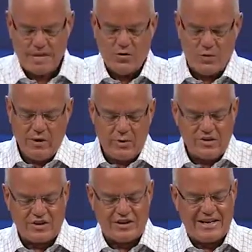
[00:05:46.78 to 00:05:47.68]
We
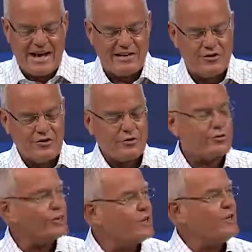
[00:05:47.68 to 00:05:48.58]
recently added
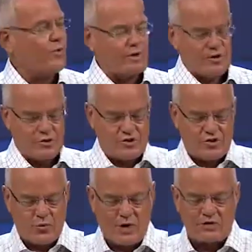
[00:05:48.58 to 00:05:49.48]
3 words
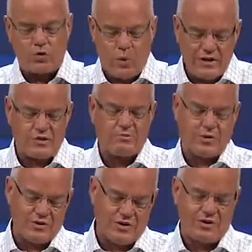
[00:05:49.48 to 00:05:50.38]
to our twice
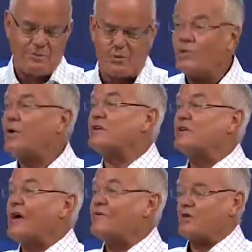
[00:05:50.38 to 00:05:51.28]
per year performance
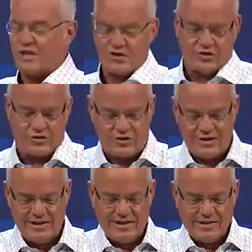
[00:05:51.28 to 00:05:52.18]
conversations.
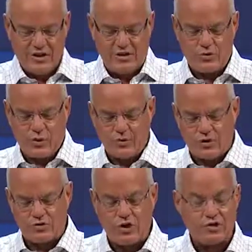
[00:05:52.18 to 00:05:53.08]
These 3
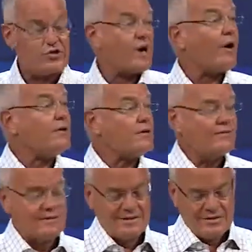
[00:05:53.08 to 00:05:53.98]
words: start,
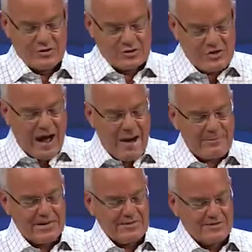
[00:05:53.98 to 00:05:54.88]

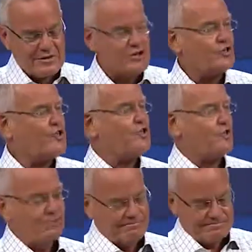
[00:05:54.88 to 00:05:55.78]
stop, continue.